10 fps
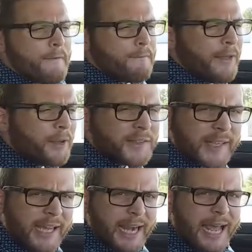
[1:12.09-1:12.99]
feels
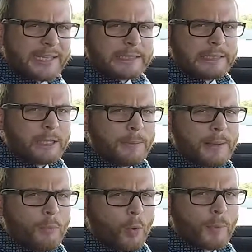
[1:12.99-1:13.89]
like it has a little
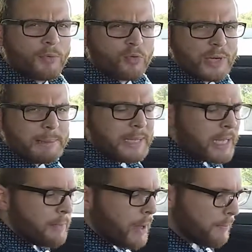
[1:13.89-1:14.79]
bit more
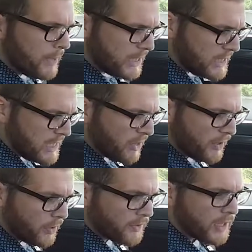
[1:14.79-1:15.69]
premium
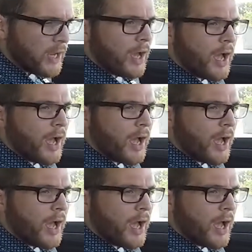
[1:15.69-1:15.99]
materials.